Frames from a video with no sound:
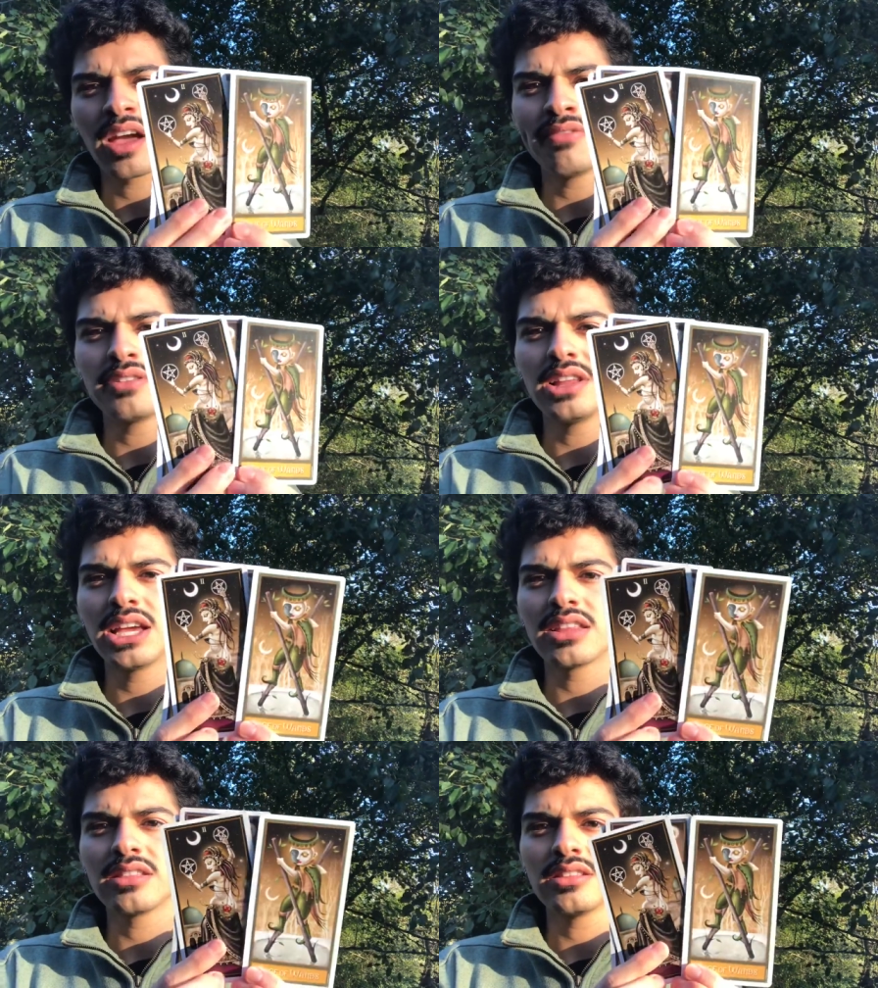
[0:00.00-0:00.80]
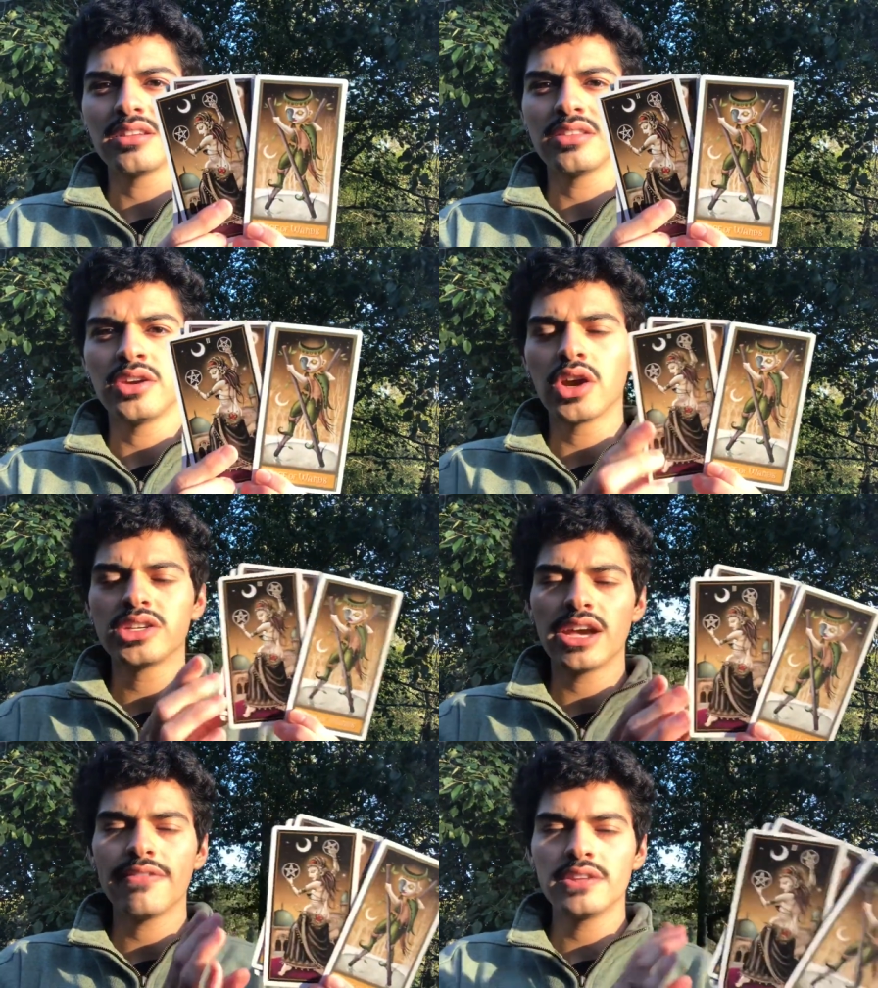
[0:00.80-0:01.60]
I feel like they're
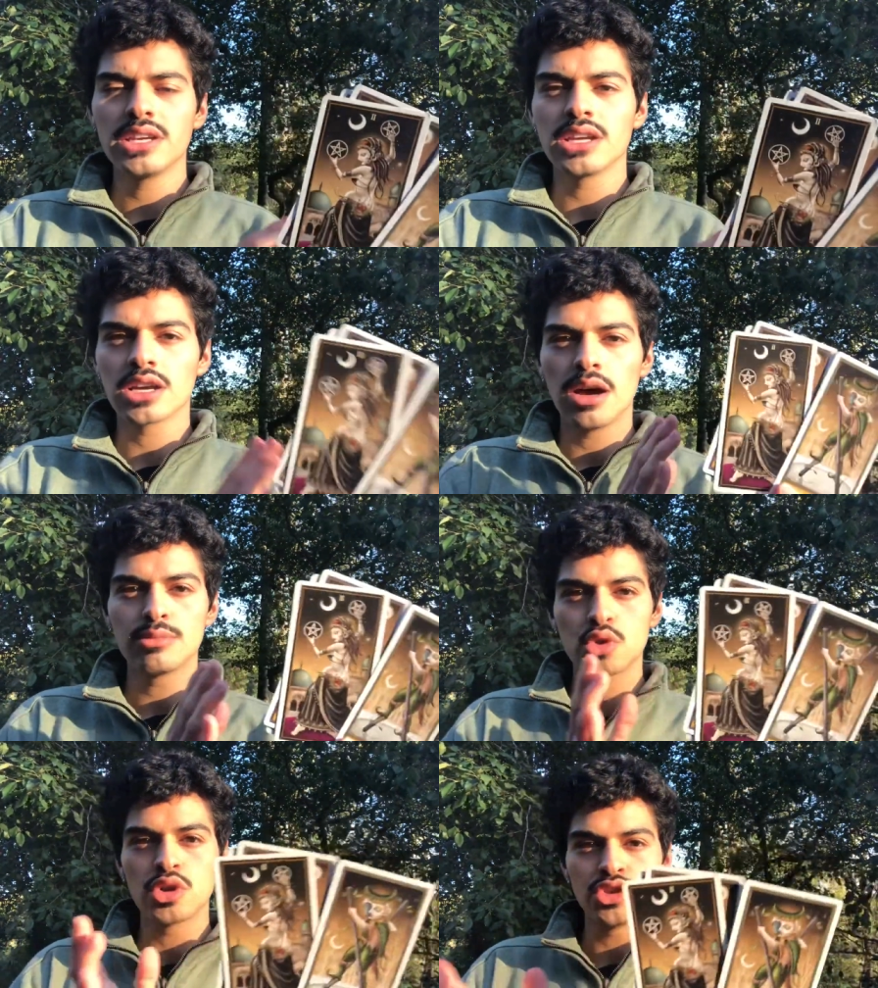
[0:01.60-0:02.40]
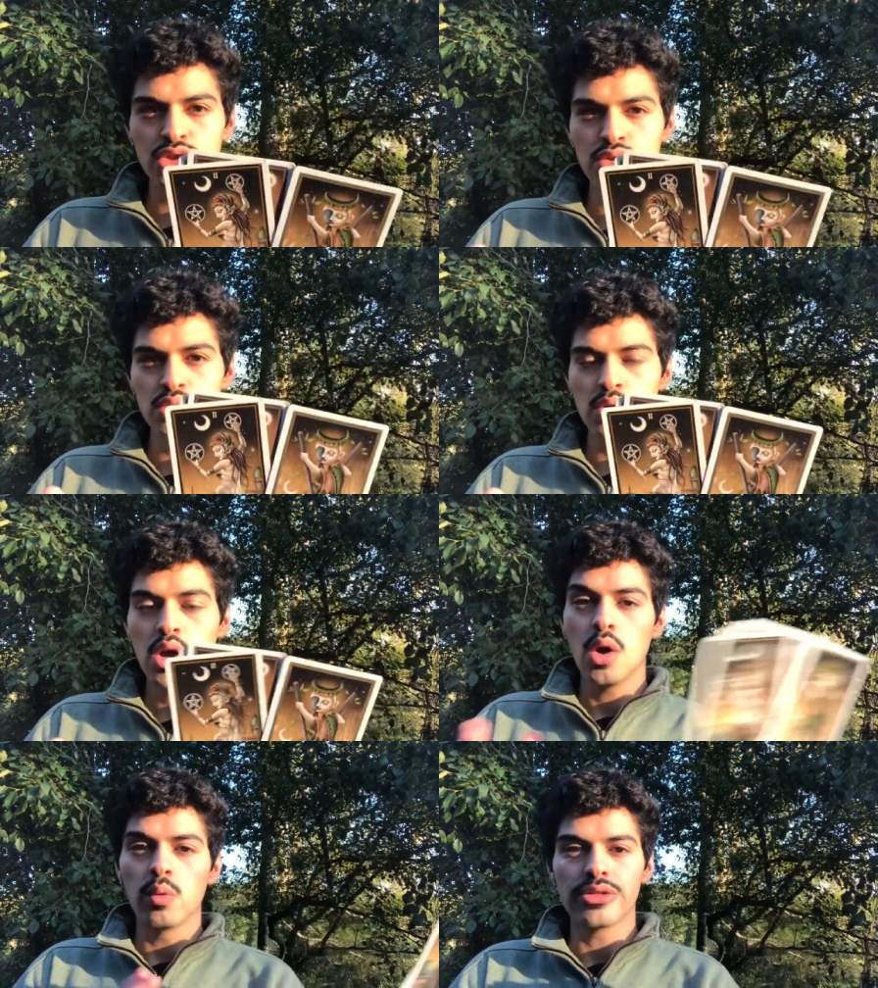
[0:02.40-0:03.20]
definitely going to come towards you
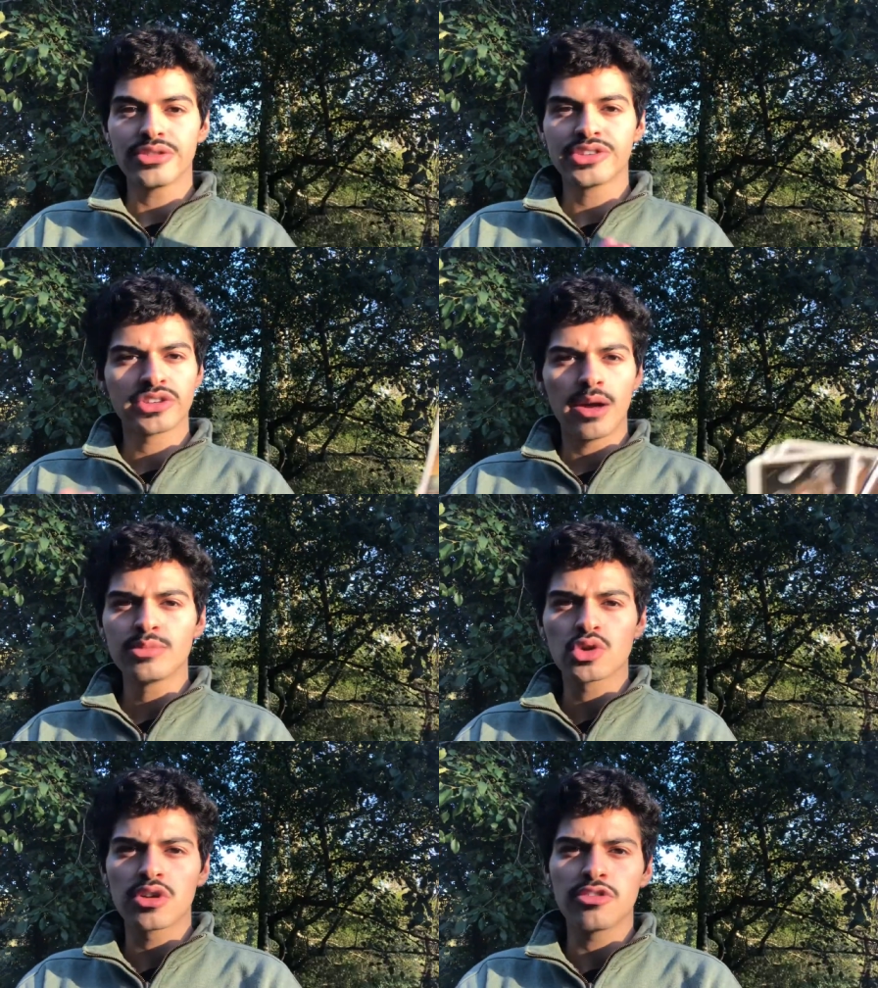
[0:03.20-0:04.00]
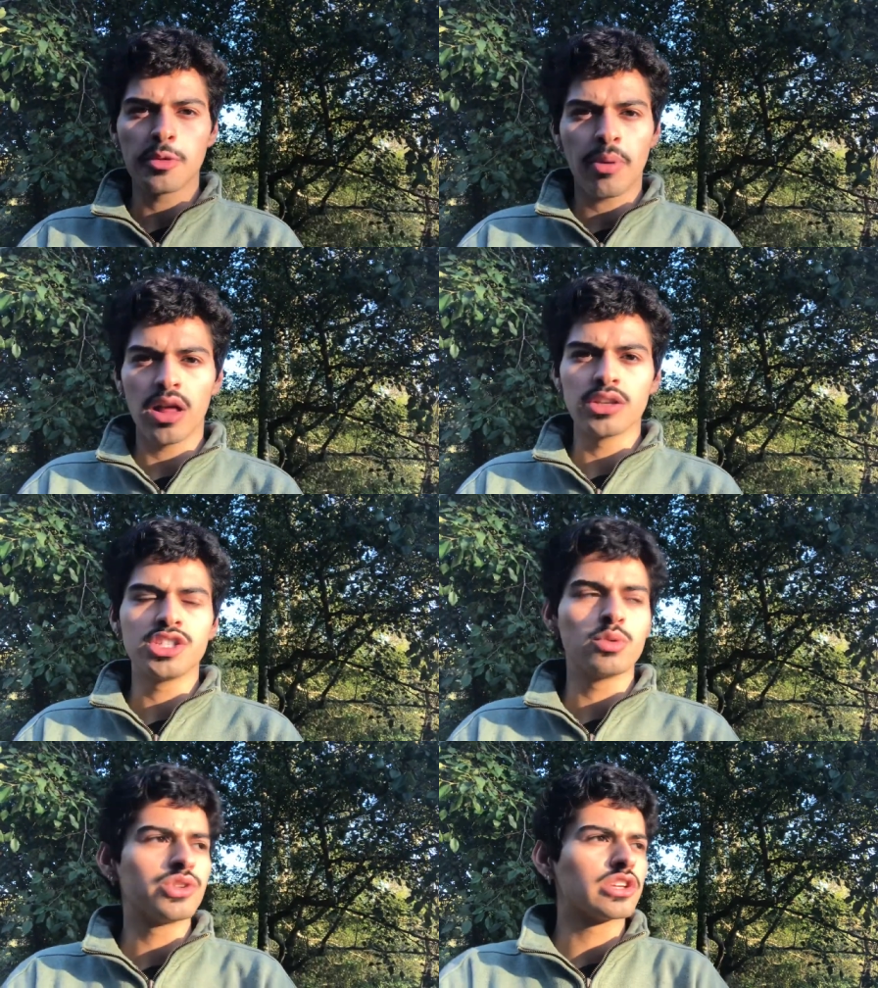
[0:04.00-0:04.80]
with some sort of an
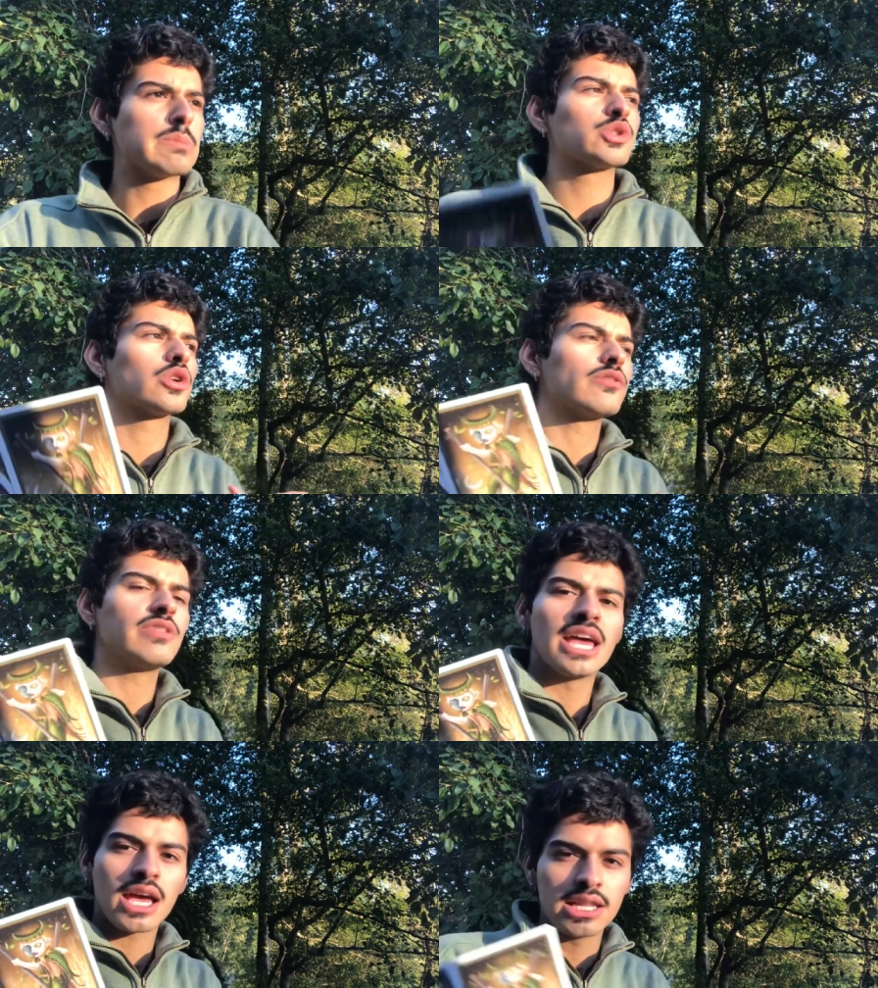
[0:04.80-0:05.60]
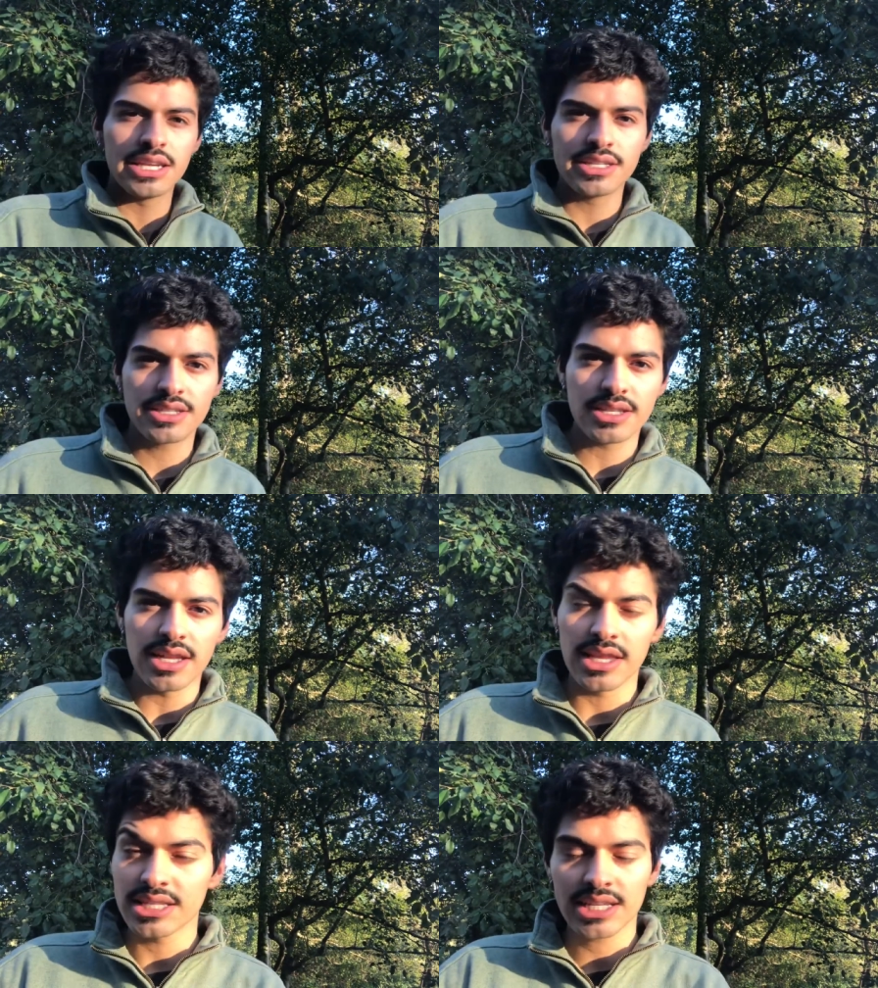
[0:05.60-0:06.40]
apology, with some sort of like clean
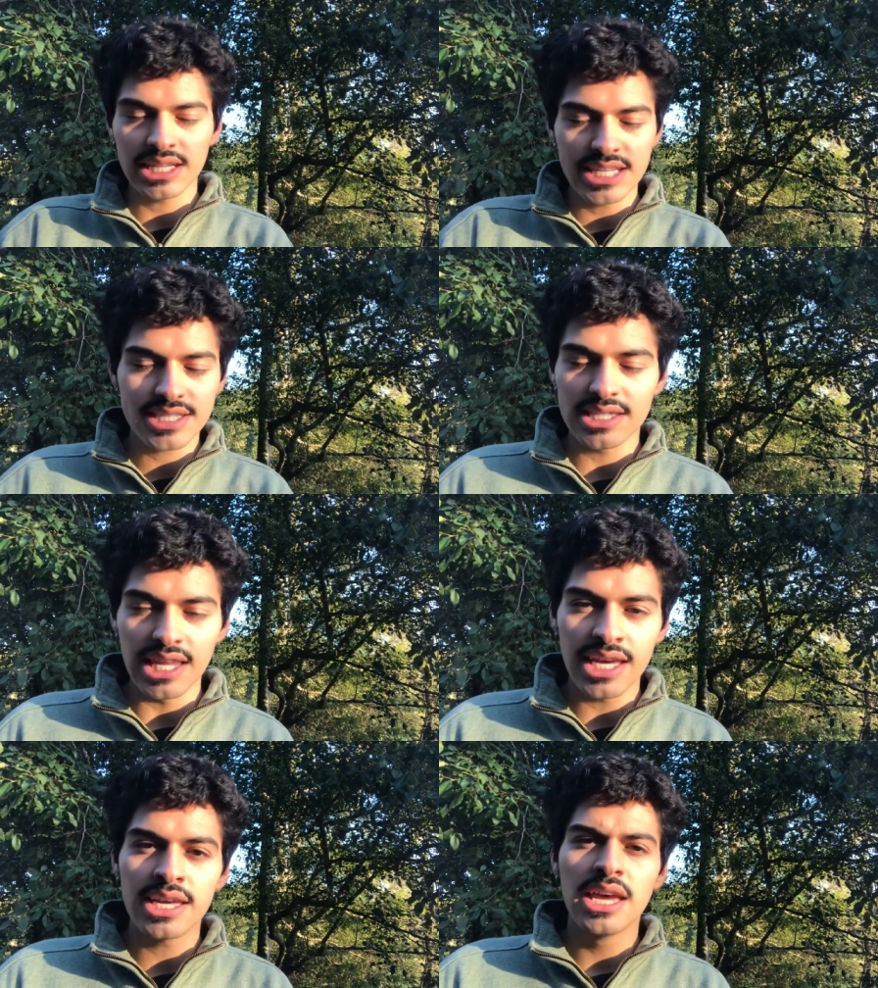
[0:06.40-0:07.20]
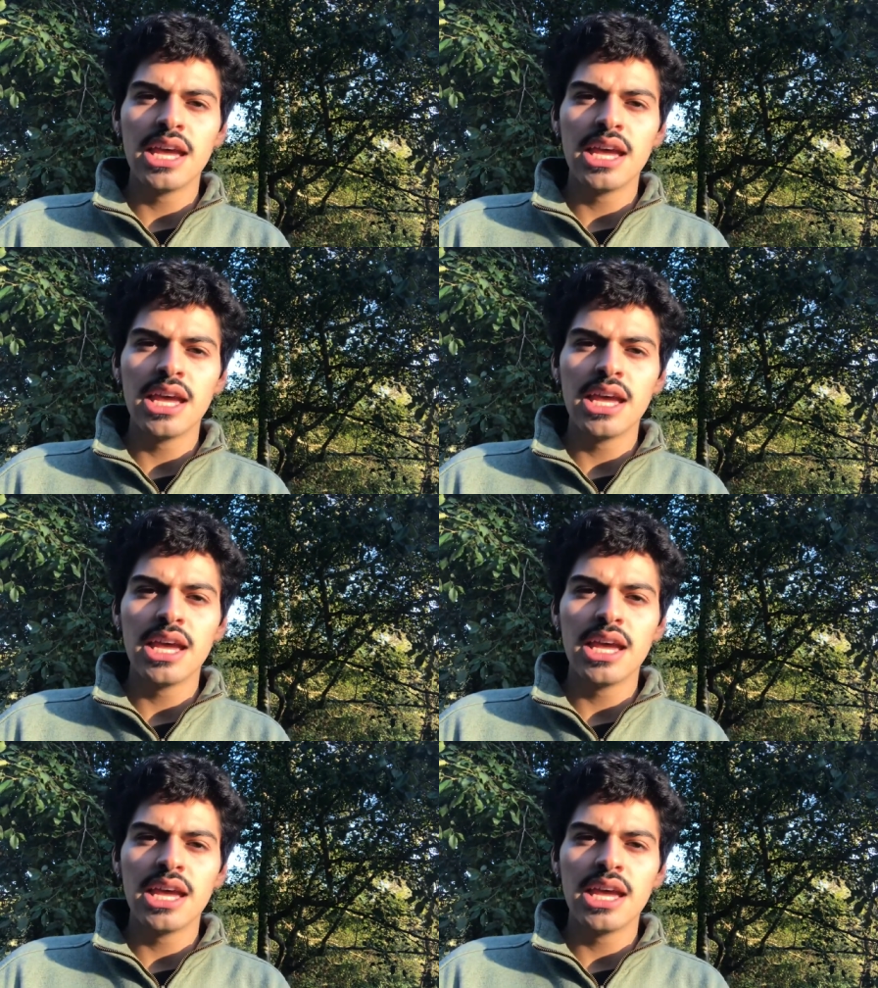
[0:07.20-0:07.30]
sl clean slate.